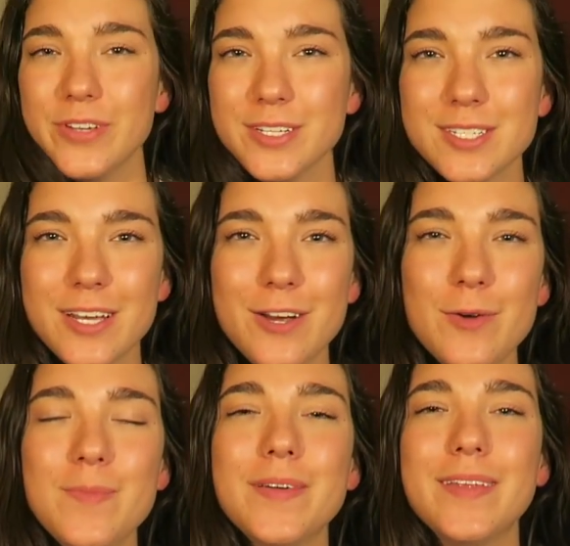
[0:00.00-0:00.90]
2 years
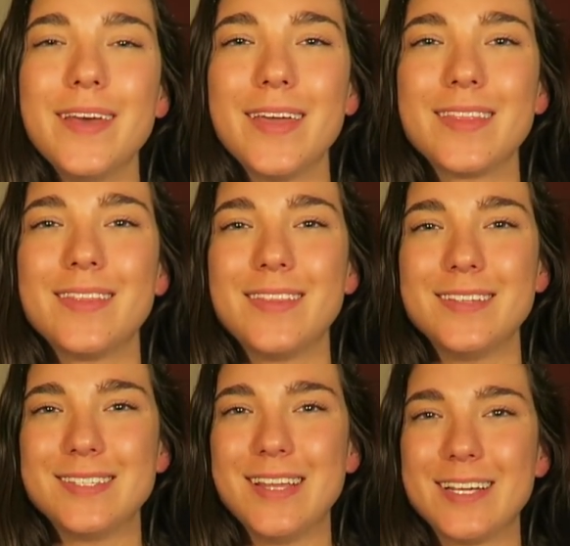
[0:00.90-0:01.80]
ago, but like
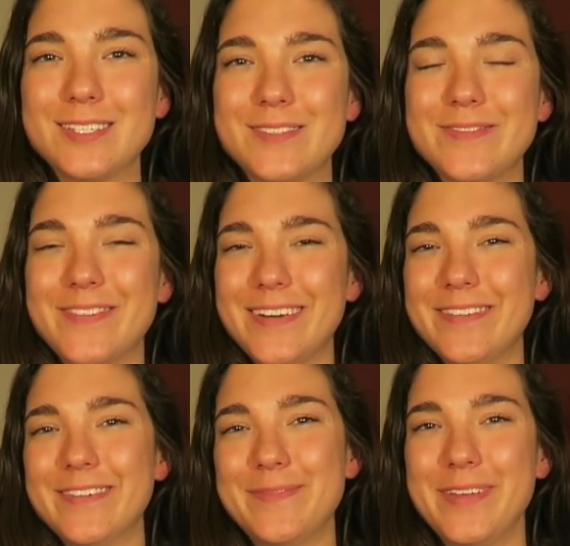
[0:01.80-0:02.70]
this next
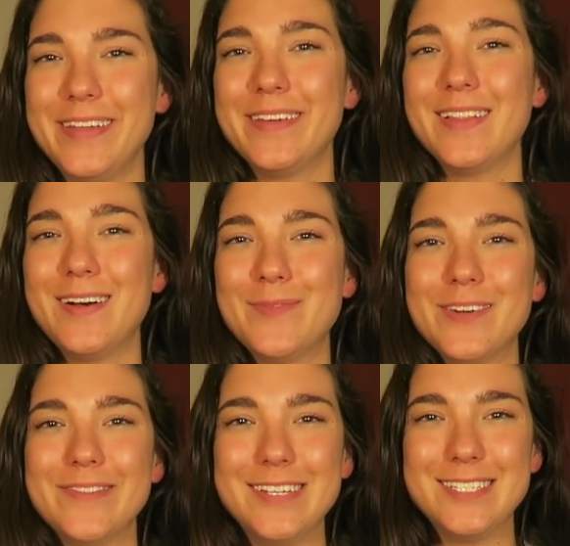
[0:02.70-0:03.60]
one would be a lot
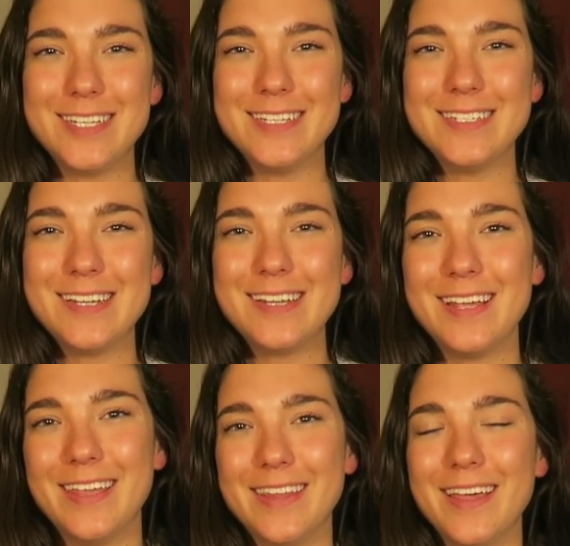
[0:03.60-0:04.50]
more recent
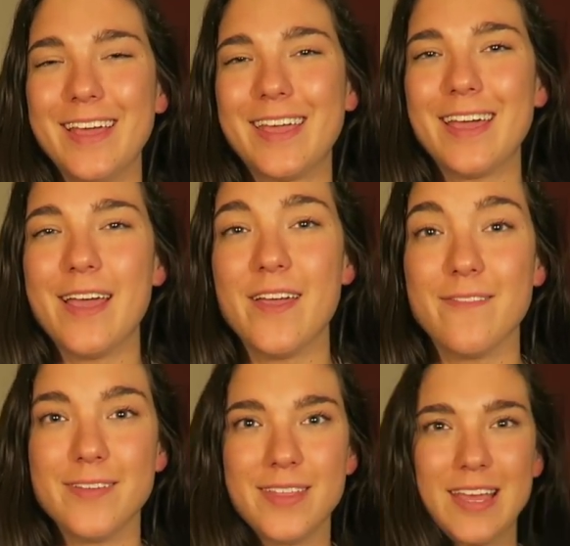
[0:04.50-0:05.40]
and like
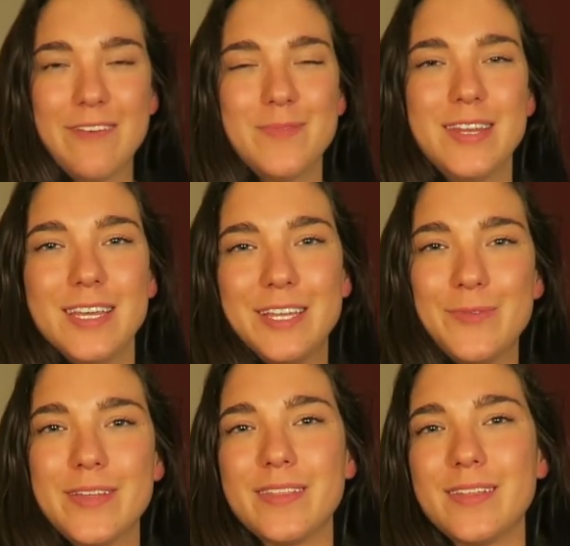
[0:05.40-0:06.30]
everything I've been dealing
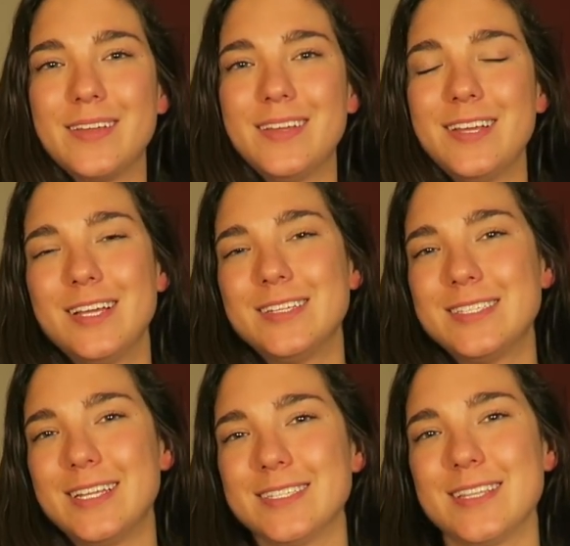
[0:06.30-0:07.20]
with
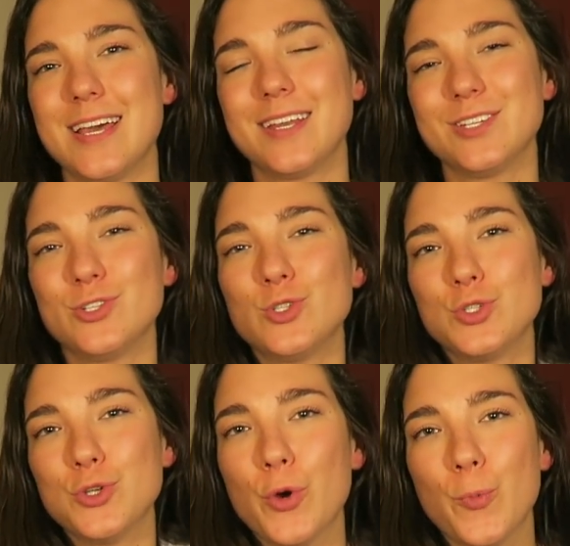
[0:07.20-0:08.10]
since then.
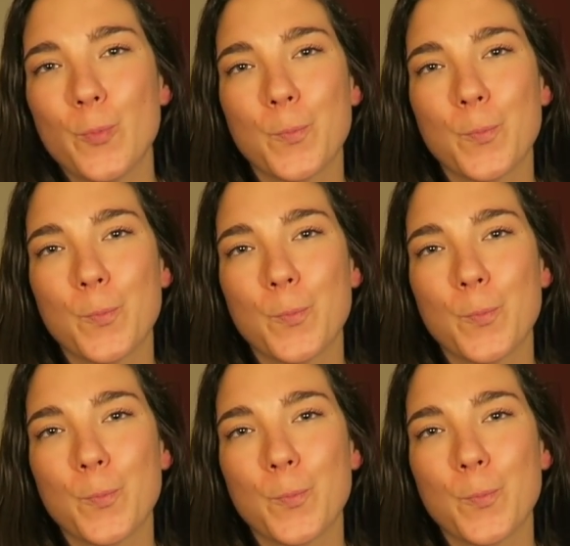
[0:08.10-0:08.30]
So